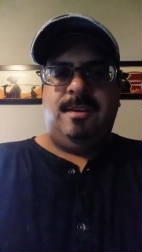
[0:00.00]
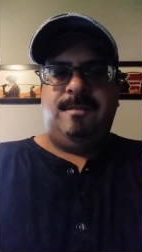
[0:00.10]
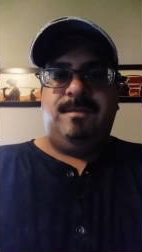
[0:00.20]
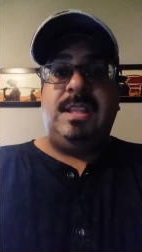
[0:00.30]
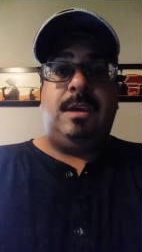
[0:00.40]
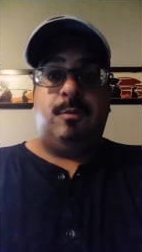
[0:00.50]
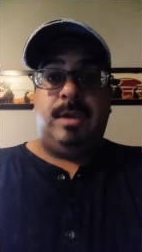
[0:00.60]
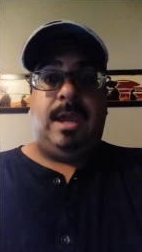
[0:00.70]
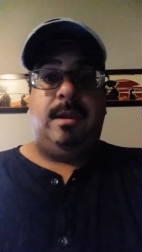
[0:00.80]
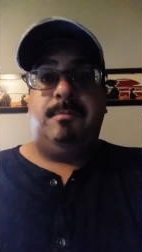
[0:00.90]
video
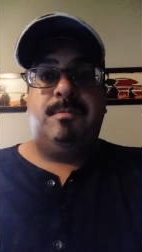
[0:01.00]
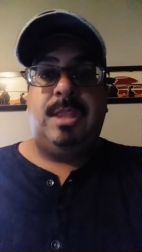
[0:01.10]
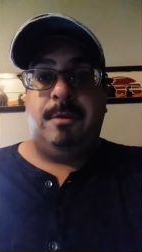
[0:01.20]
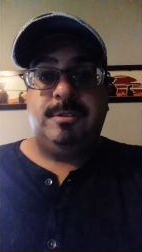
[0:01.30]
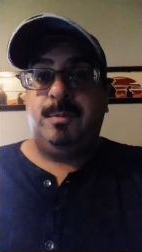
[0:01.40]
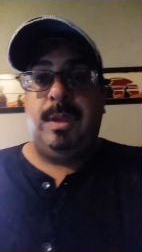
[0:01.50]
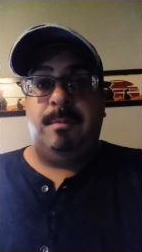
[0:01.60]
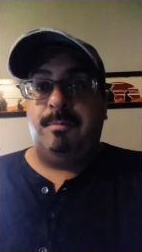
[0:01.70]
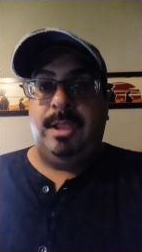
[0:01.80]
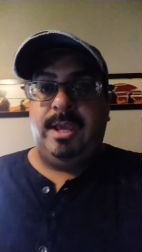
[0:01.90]
game that was
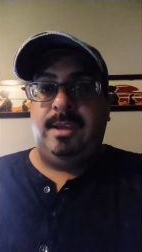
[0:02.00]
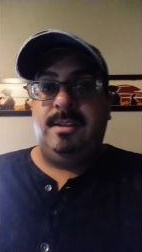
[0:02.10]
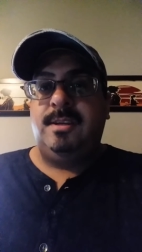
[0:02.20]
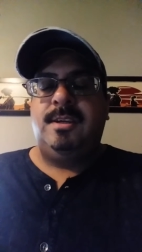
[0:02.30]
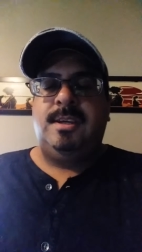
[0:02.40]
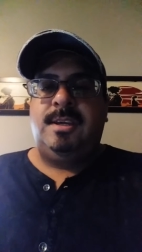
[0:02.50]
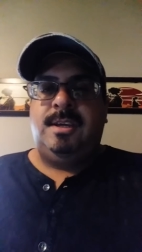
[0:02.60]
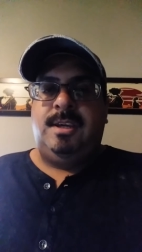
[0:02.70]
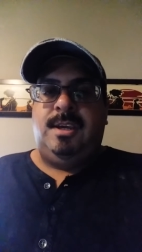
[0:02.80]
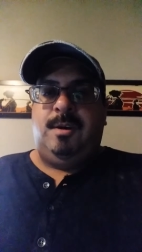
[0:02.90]
being played
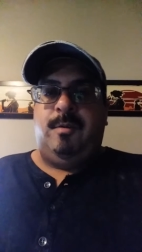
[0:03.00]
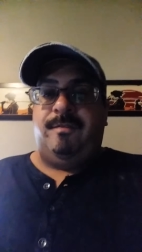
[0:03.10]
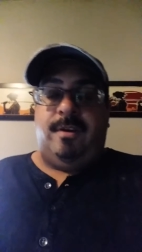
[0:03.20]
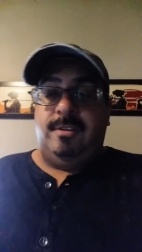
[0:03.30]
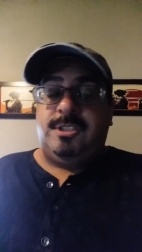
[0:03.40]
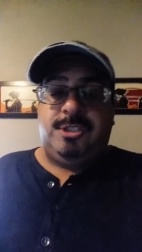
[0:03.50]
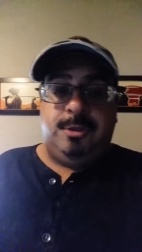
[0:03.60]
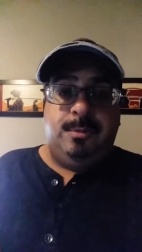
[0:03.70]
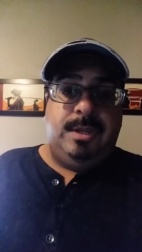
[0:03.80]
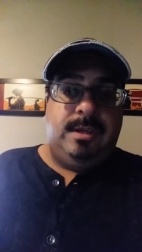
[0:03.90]
with all the
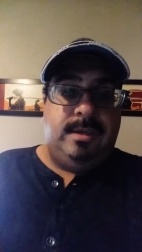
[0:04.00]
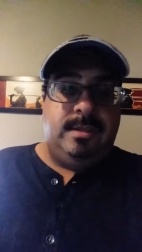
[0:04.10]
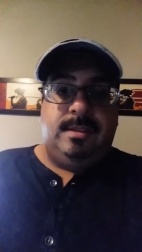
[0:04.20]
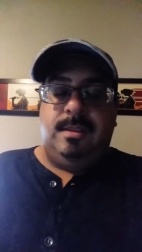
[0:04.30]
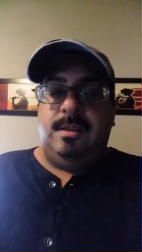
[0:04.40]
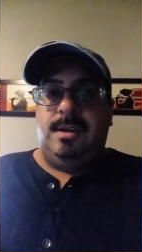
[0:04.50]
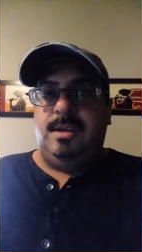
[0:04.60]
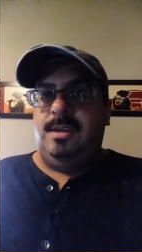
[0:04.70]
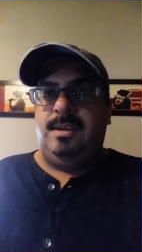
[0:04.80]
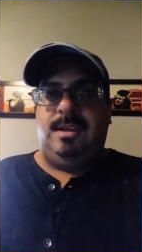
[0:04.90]
shooting and
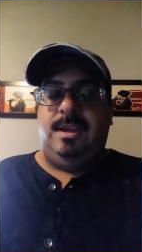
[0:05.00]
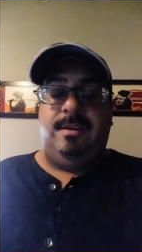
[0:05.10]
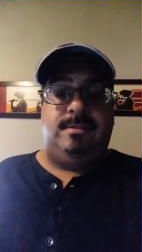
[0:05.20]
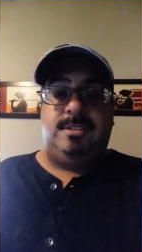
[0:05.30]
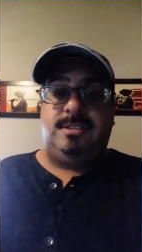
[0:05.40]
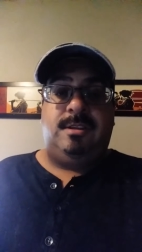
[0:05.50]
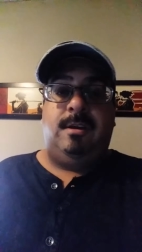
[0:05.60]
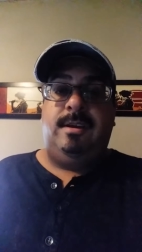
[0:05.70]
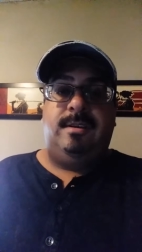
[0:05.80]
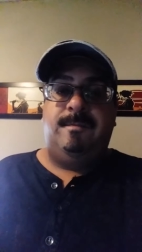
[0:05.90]
just
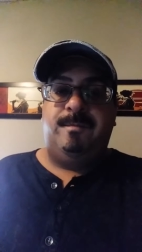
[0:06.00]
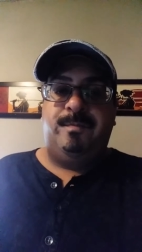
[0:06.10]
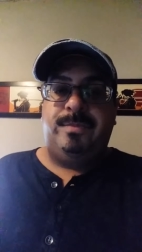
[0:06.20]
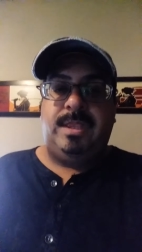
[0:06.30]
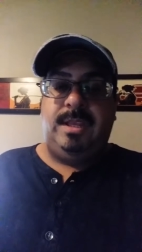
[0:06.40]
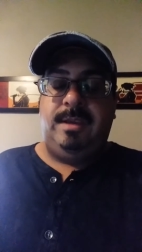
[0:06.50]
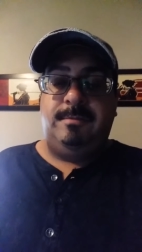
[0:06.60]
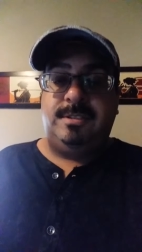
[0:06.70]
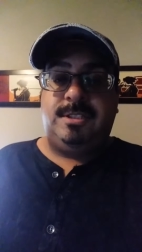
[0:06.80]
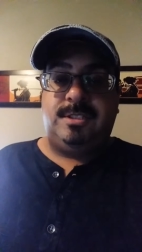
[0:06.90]
it
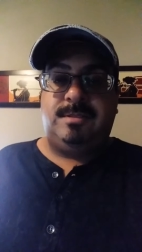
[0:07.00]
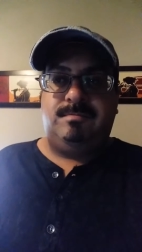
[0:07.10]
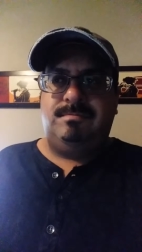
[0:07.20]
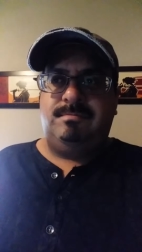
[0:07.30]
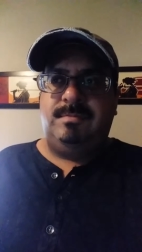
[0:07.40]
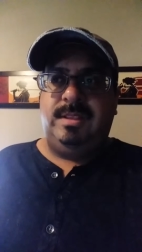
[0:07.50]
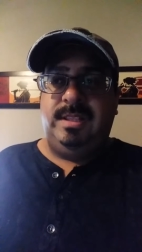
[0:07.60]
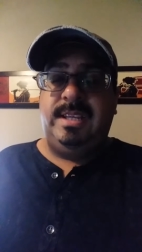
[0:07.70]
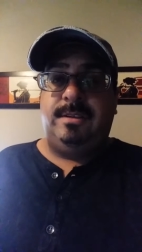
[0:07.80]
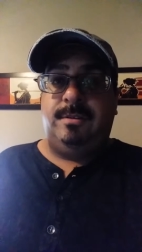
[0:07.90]
was just
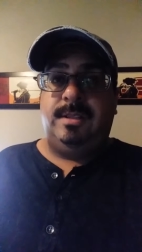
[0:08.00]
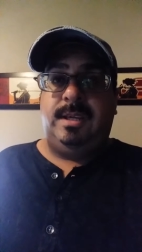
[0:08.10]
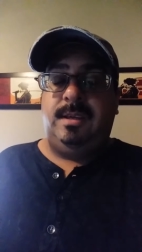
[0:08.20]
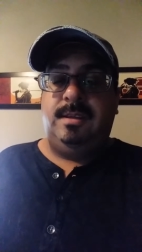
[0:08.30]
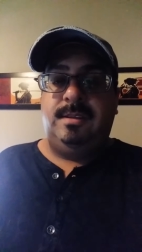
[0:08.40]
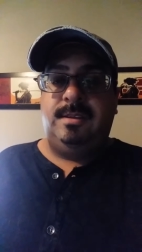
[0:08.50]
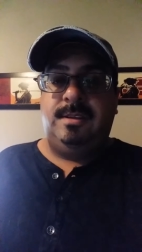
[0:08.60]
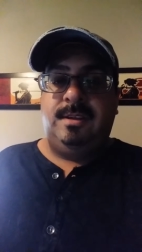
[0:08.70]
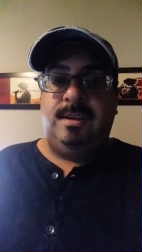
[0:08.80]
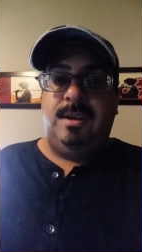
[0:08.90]
literally
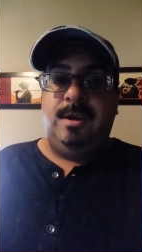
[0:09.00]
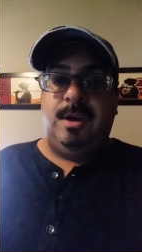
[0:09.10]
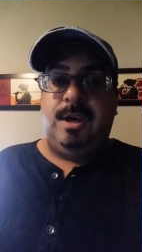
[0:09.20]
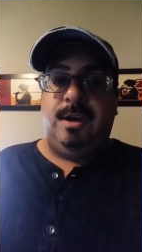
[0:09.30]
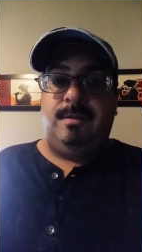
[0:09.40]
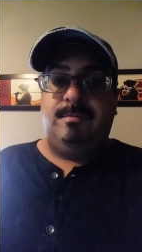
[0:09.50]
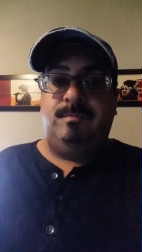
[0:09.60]
uh,